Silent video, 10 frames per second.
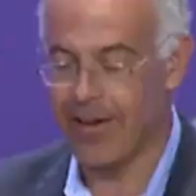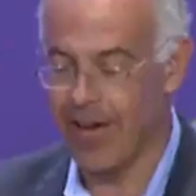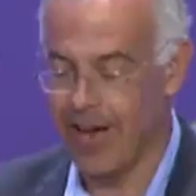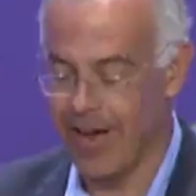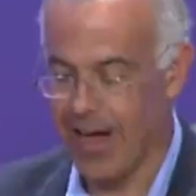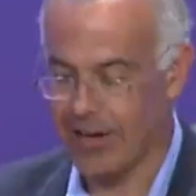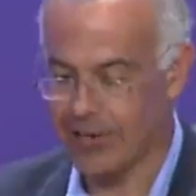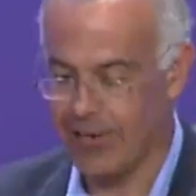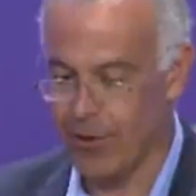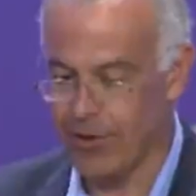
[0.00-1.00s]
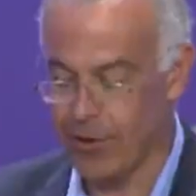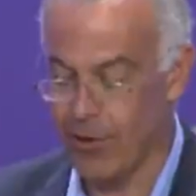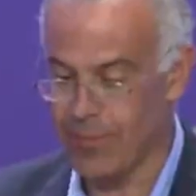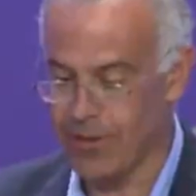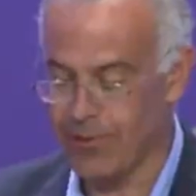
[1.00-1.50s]
I used to have all the
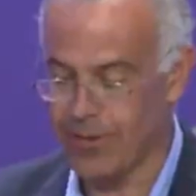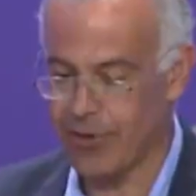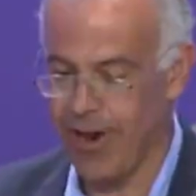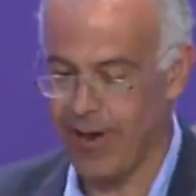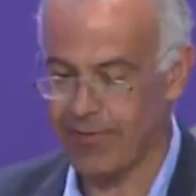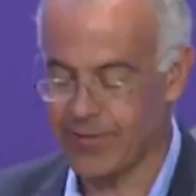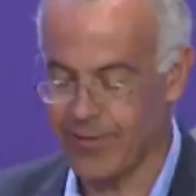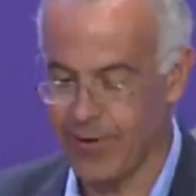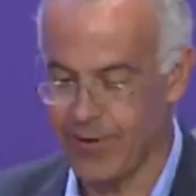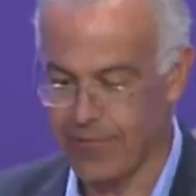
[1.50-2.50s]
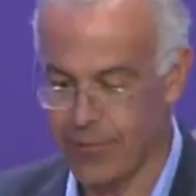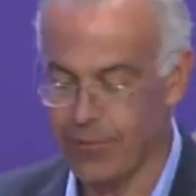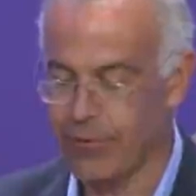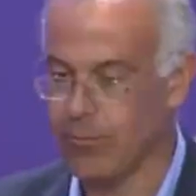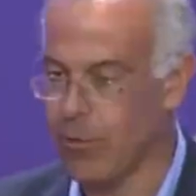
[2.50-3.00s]
normal human drives for
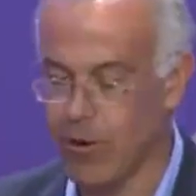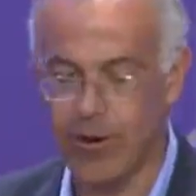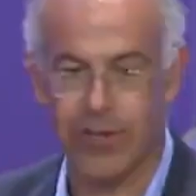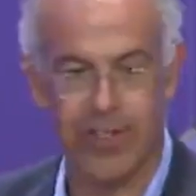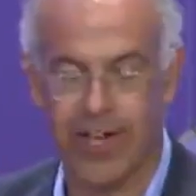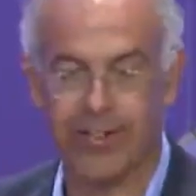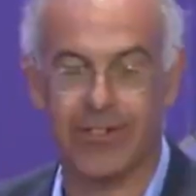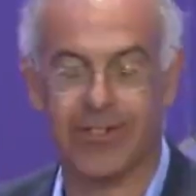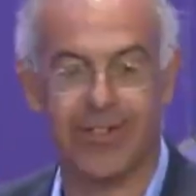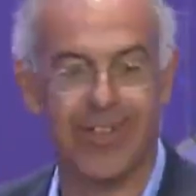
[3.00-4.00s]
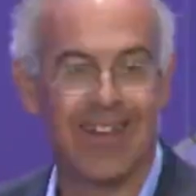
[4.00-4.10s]
food, water, sex,